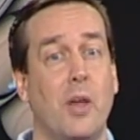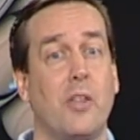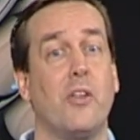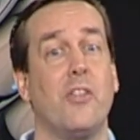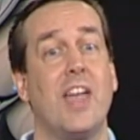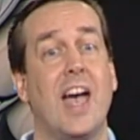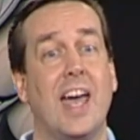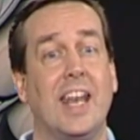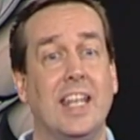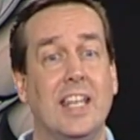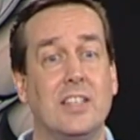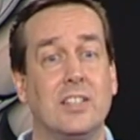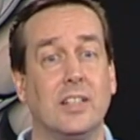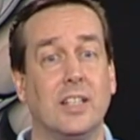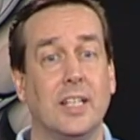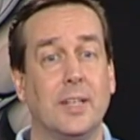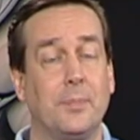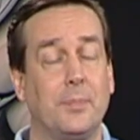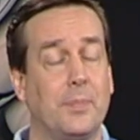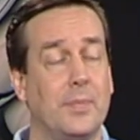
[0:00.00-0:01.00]
that easily.
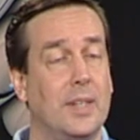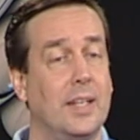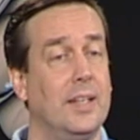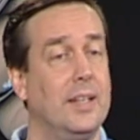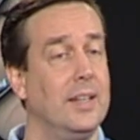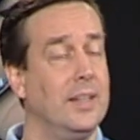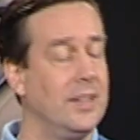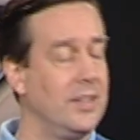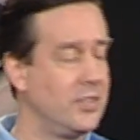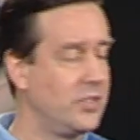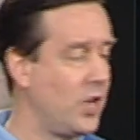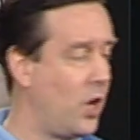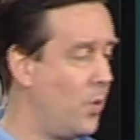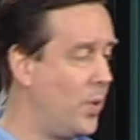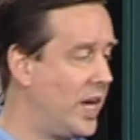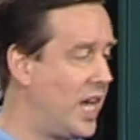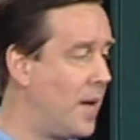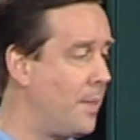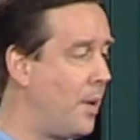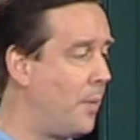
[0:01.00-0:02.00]
So we
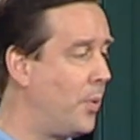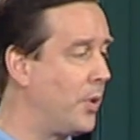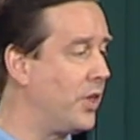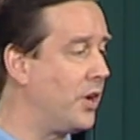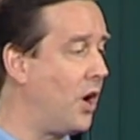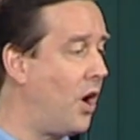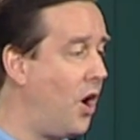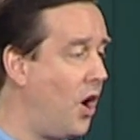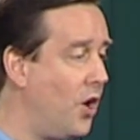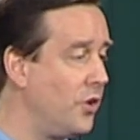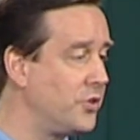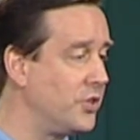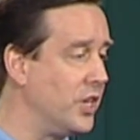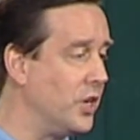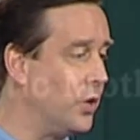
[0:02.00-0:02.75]
came up with an alternate